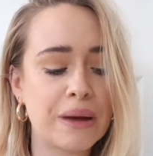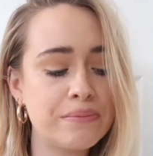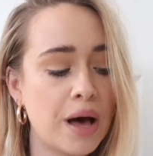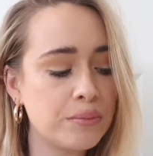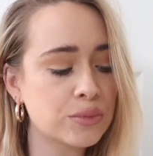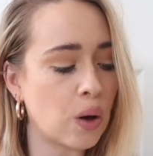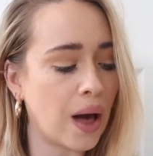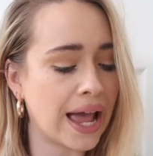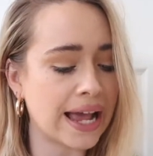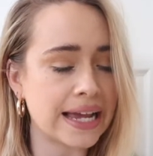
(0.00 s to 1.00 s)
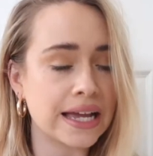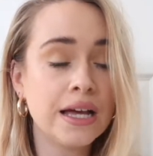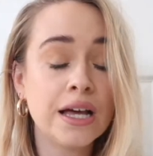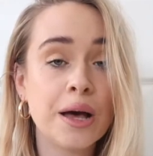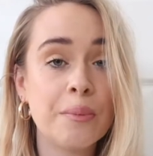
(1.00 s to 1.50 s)
My mum got a
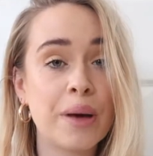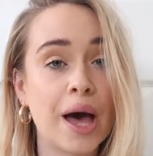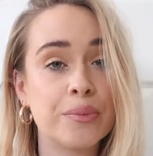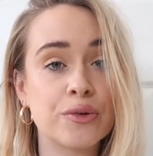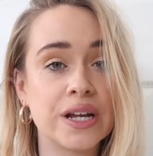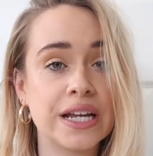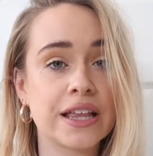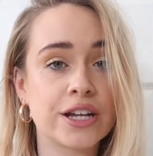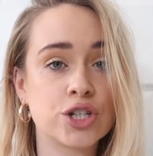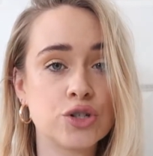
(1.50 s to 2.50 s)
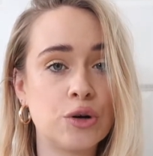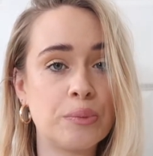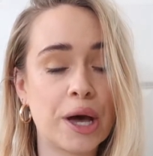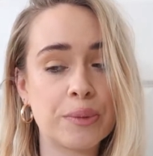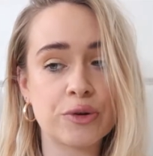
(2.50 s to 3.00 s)
Burberry, like a
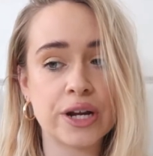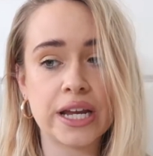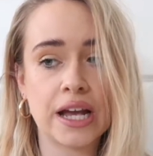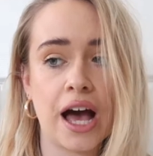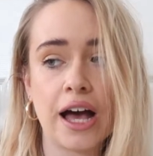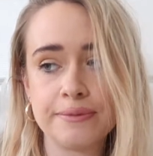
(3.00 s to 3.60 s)
short Burberry